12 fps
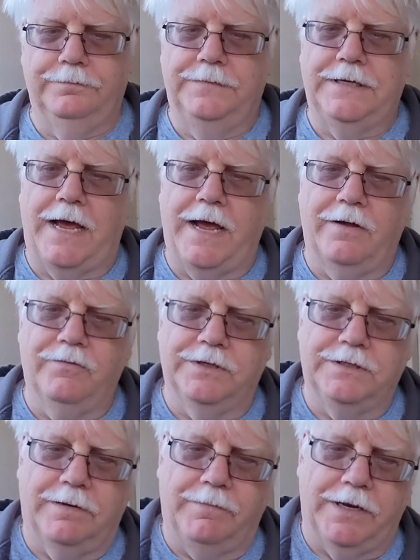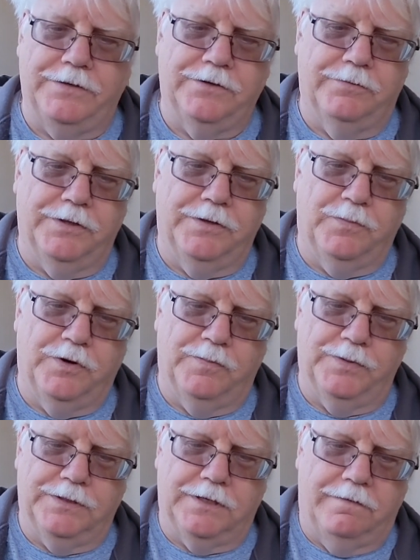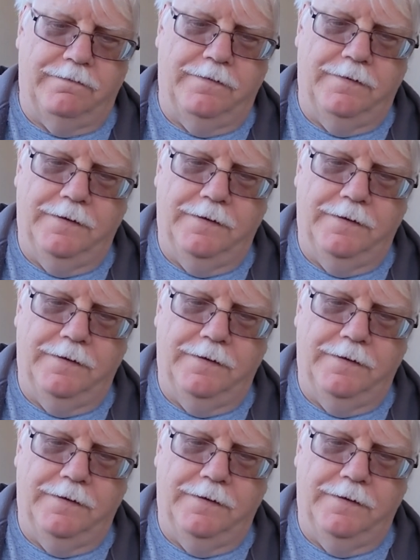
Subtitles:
tag, which I'm not sure what the purpose of.